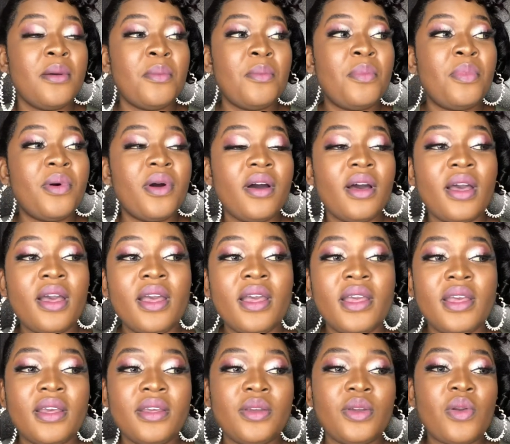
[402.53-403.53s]
but
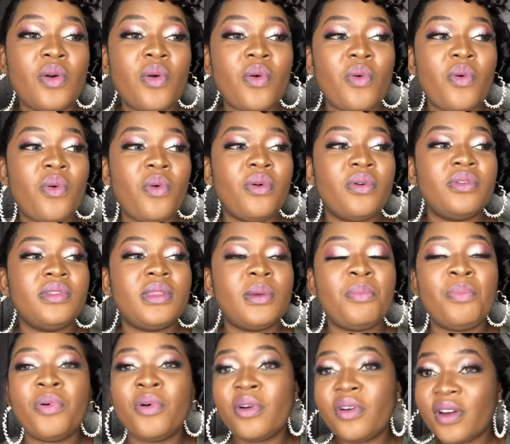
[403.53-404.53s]
you know the
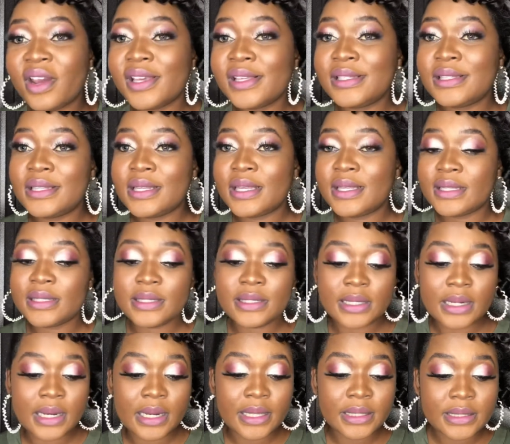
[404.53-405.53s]
progress is
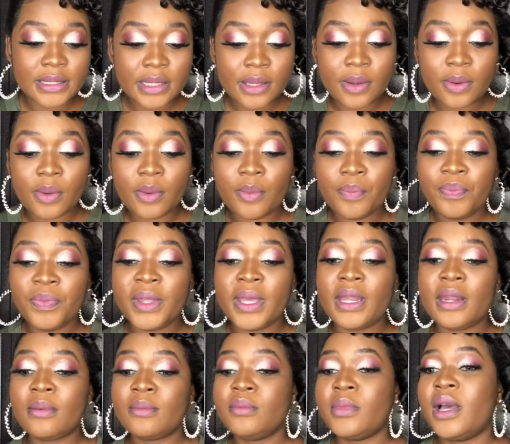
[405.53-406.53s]
little, and
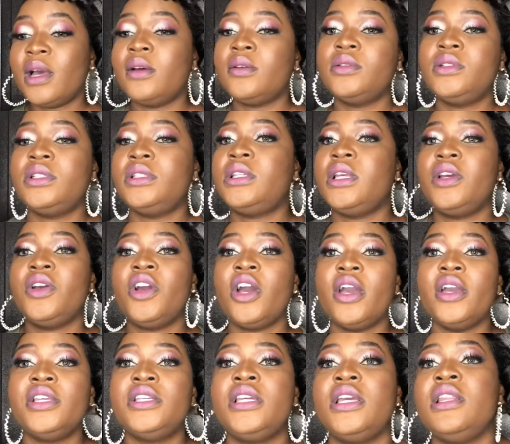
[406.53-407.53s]
I'm, I'll just
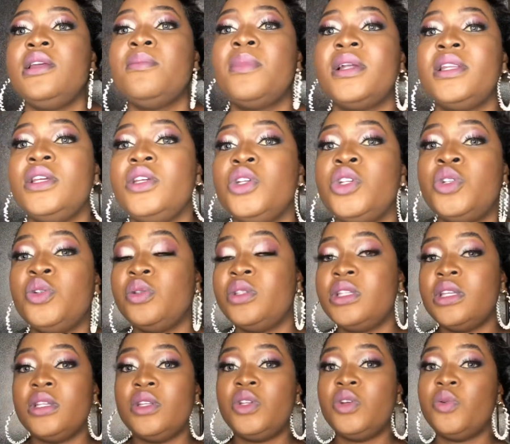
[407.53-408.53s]
encourage anybody
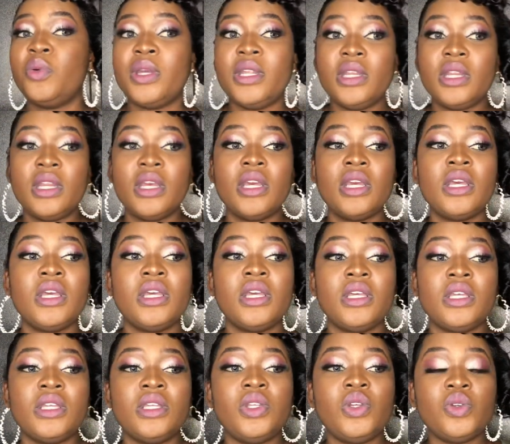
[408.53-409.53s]
shooting doing
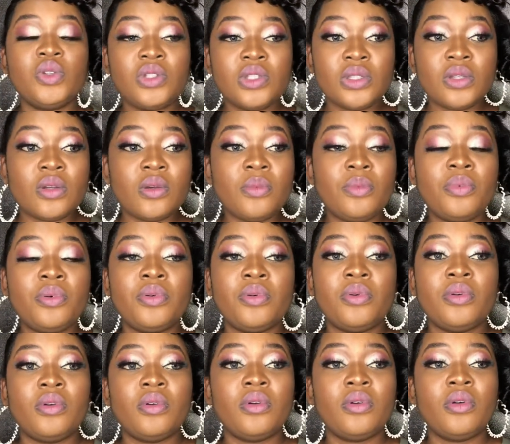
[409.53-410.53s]
YouTube
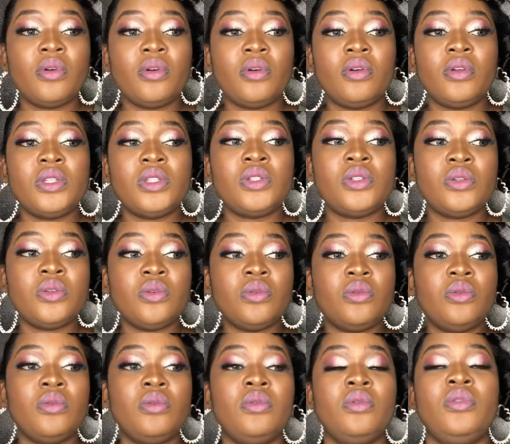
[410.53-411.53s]

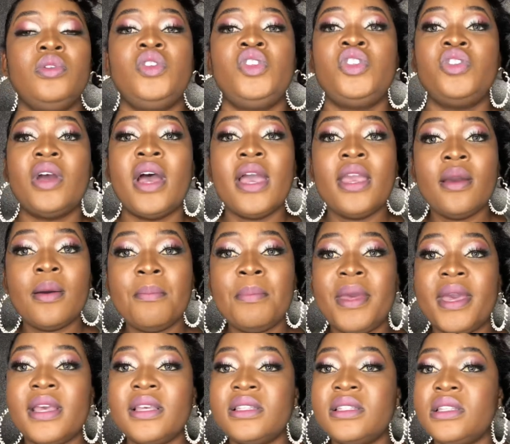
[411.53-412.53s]
to try your
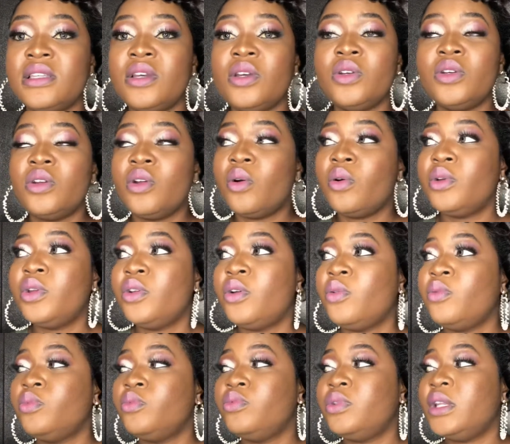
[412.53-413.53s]
best. You, you know you
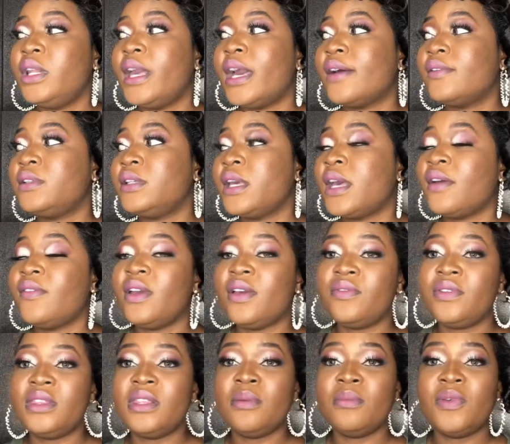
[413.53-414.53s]
don't really have to have
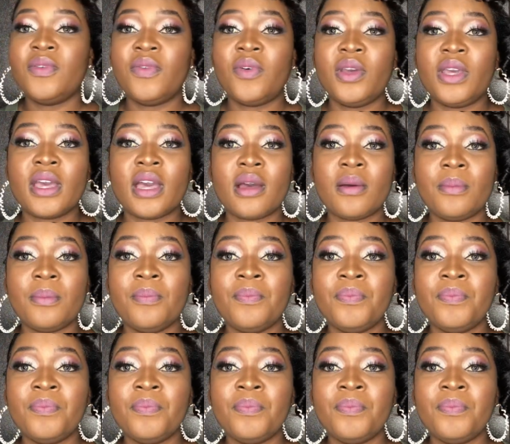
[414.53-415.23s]
everything before you come